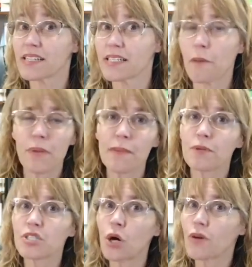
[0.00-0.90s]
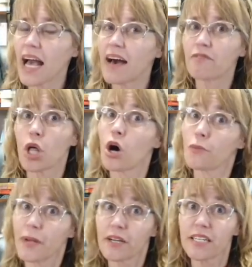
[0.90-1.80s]
Some people don't have long
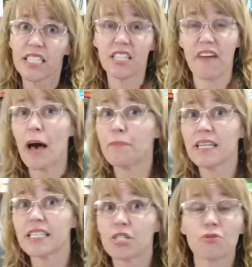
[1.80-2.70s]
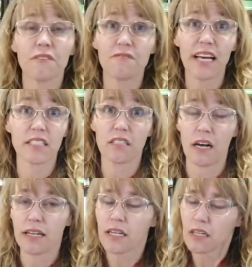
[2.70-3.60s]
periods of happiness to reflect
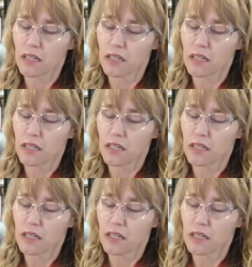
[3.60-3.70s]
on.